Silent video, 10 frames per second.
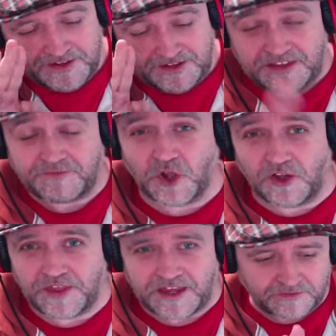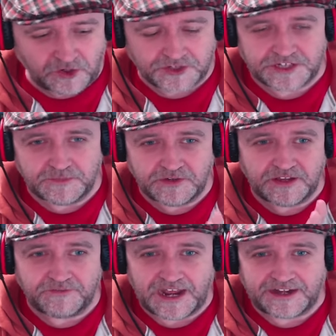They've got there. They've got to the moon.
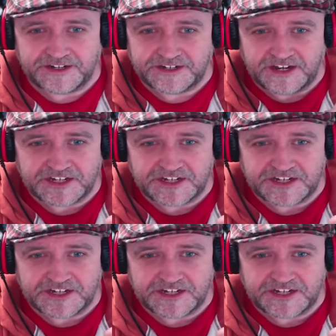They've landed.